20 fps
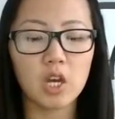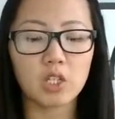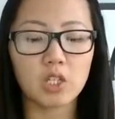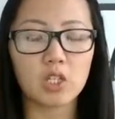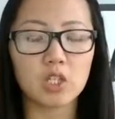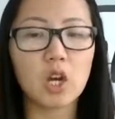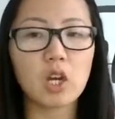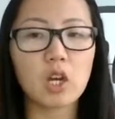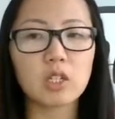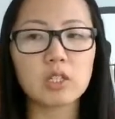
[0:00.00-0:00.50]

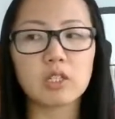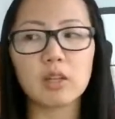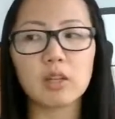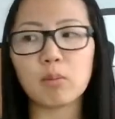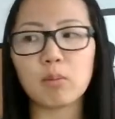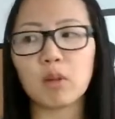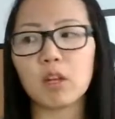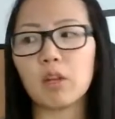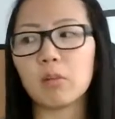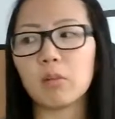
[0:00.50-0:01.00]
to talk to
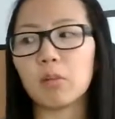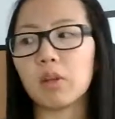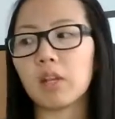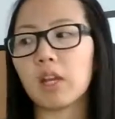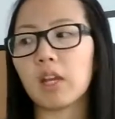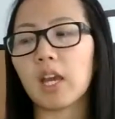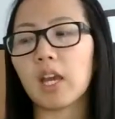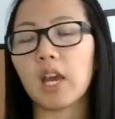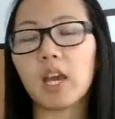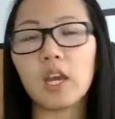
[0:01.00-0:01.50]
somebody and be
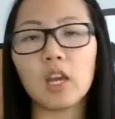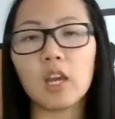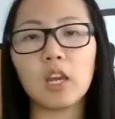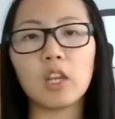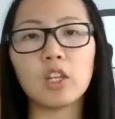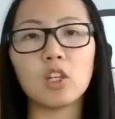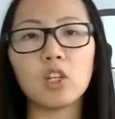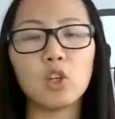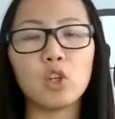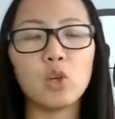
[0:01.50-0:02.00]
like, hey,
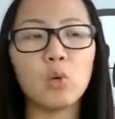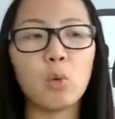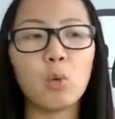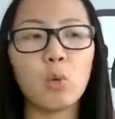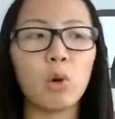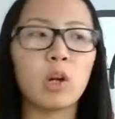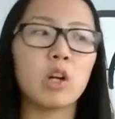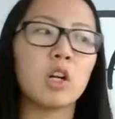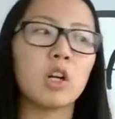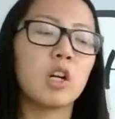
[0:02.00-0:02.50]
you
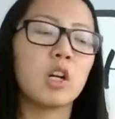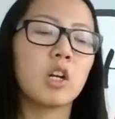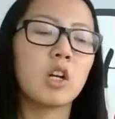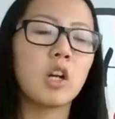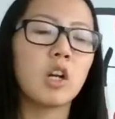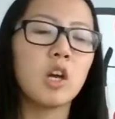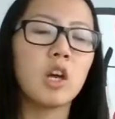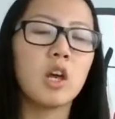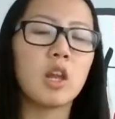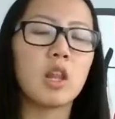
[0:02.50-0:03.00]

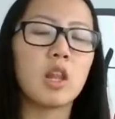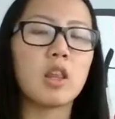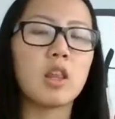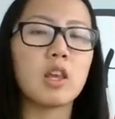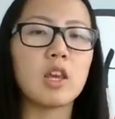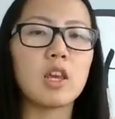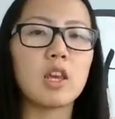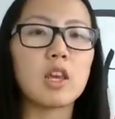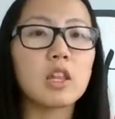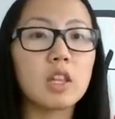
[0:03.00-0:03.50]
ordered
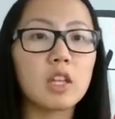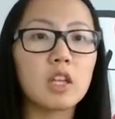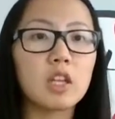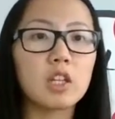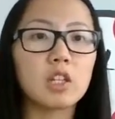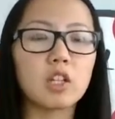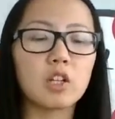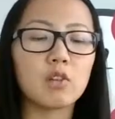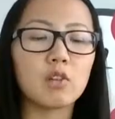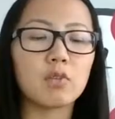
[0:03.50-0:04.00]
the In the
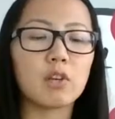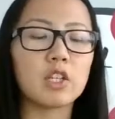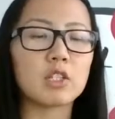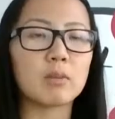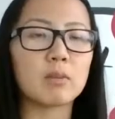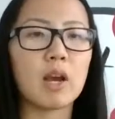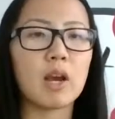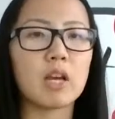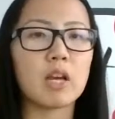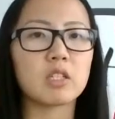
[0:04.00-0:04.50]
Clear
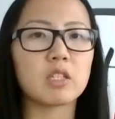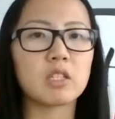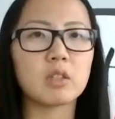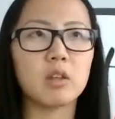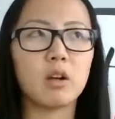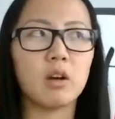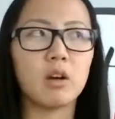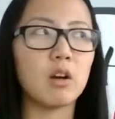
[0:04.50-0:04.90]
face mask.